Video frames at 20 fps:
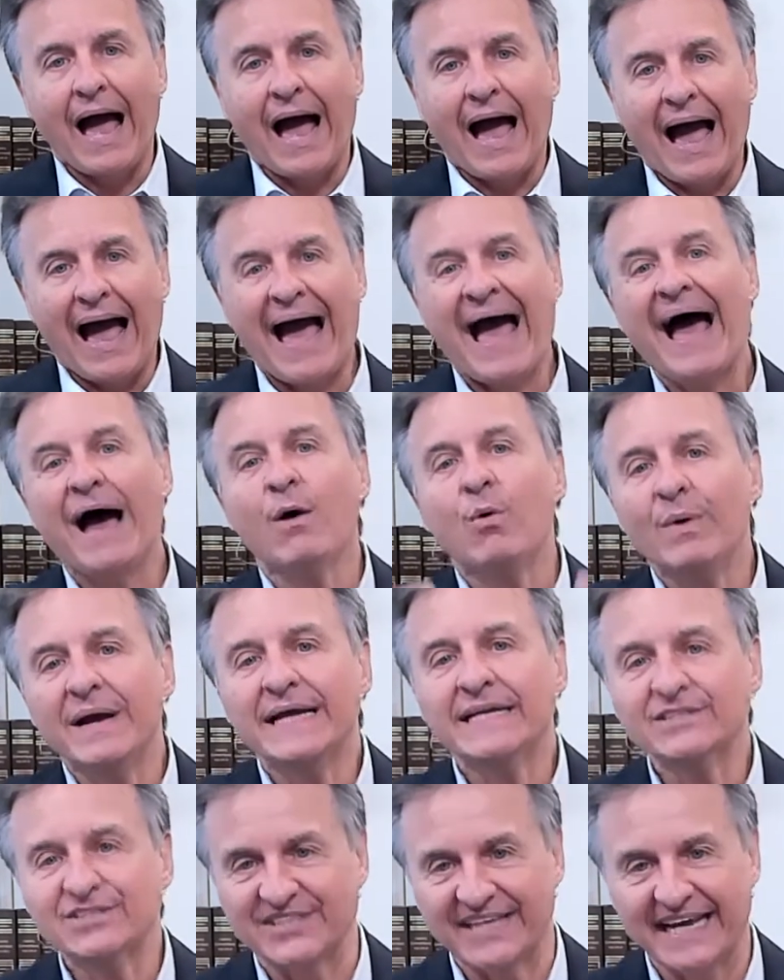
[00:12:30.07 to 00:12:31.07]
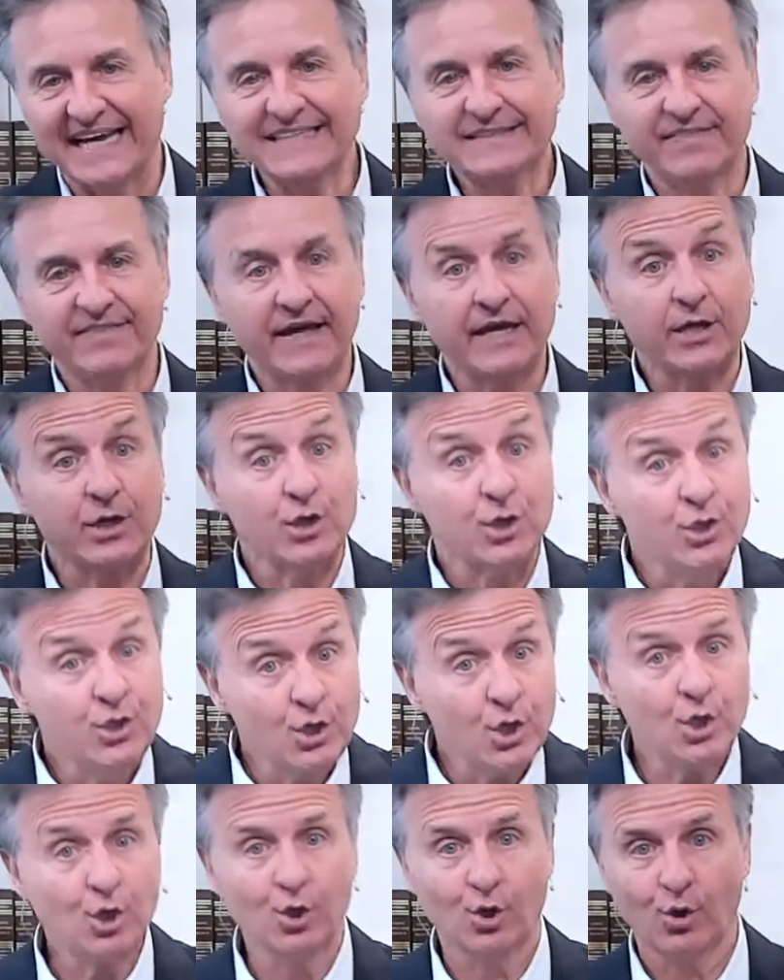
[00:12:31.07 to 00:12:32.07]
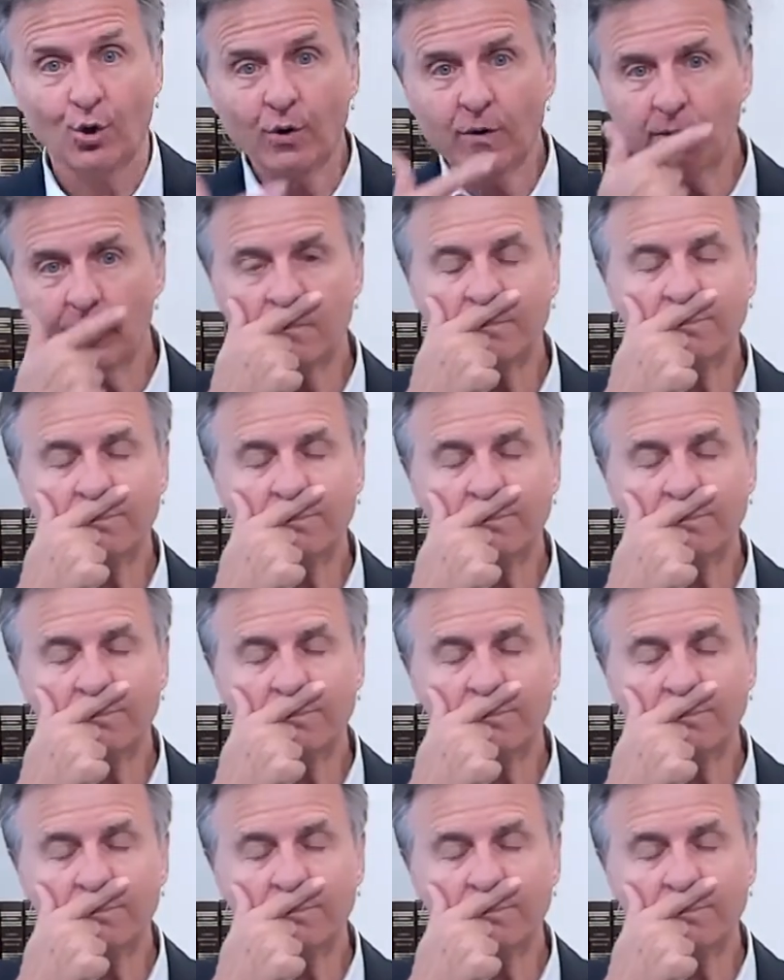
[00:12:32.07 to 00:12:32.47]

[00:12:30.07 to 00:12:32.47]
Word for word: How is it that you